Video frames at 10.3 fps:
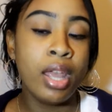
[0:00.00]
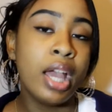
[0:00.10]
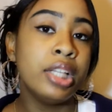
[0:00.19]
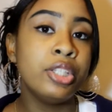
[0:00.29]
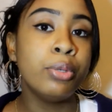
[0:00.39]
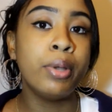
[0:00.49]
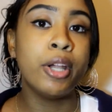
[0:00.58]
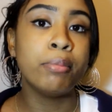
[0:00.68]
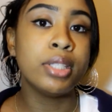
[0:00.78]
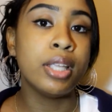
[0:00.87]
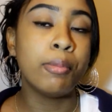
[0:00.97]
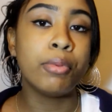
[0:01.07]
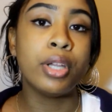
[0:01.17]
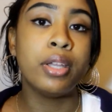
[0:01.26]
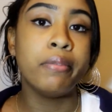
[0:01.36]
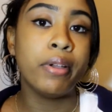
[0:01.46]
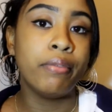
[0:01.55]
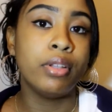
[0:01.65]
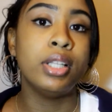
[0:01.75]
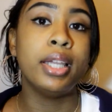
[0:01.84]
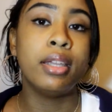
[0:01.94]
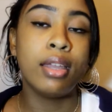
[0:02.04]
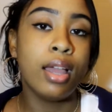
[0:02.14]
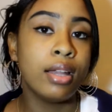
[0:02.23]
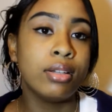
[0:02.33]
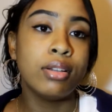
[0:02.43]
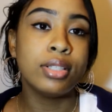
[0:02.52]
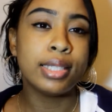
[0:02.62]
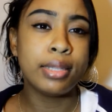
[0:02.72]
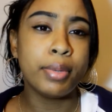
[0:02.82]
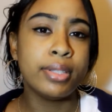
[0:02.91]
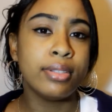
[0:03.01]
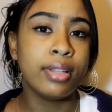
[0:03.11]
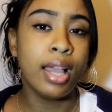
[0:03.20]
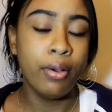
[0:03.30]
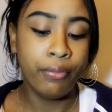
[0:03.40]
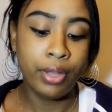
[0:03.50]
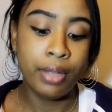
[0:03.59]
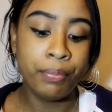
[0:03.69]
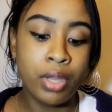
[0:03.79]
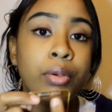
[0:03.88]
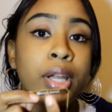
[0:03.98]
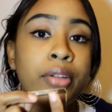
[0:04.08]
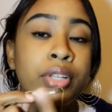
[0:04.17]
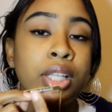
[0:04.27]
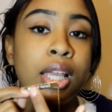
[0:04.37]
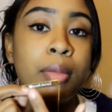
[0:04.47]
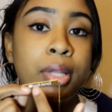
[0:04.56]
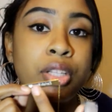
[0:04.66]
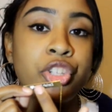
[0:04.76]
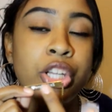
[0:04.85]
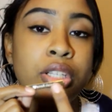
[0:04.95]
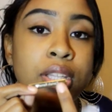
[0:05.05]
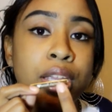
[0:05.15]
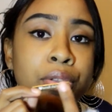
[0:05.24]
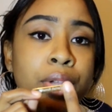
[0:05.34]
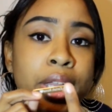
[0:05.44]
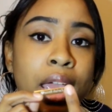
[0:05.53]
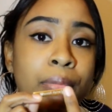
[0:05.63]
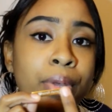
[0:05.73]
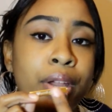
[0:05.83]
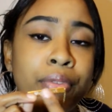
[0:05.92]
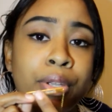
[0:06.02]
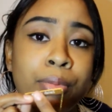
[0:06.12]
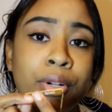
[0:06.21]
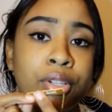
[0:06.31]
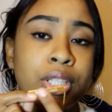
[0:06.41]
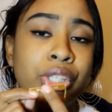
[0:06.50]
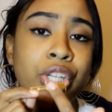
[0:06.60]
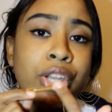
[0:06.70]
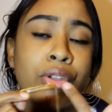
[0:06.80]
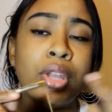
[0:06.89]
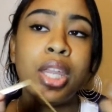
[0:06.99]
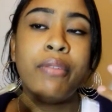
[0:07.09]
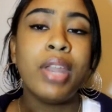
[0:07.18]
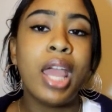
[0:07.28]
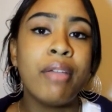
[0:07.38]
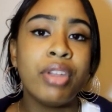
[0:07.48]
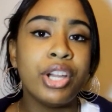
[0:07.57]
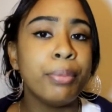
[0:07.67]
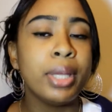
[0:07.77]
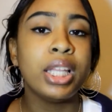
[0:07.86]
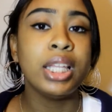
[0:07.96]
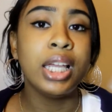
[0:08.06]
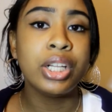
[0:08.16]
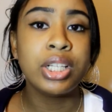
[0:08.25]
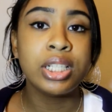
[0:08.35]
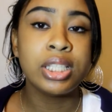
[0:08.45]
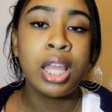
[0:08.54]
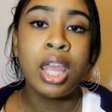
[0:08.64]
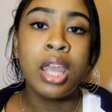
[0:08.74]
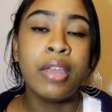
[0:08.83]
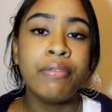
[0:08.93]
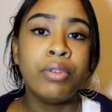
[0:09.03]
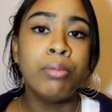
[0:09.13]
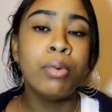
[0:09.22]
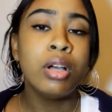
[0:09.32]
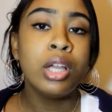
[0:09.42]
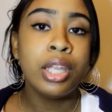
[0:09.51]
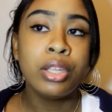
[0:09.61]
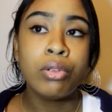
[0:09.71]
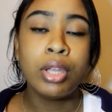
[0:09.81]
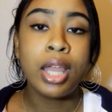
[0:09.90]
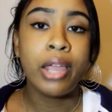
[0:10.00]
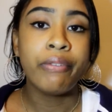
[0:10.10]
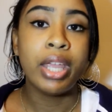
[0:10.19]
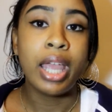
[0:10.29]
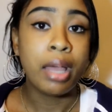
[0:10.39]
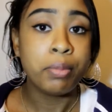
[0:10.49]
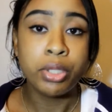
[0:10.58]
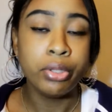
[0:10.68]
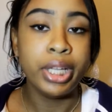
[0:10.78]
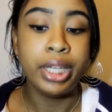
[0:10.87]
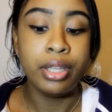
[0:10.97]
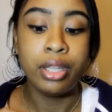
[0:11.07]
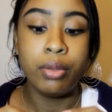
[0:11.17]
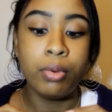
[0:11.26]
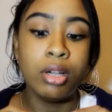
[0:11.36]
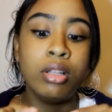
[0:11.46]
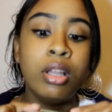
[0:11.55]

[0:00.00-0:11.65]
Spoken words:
I do wear them separate if I feel like it. I don't know, it just depends on the outfit. What I really like about this chain is that you can have whatever you want on this chain. You can even have Arabic letters if you want. You can have absolutely anything you want.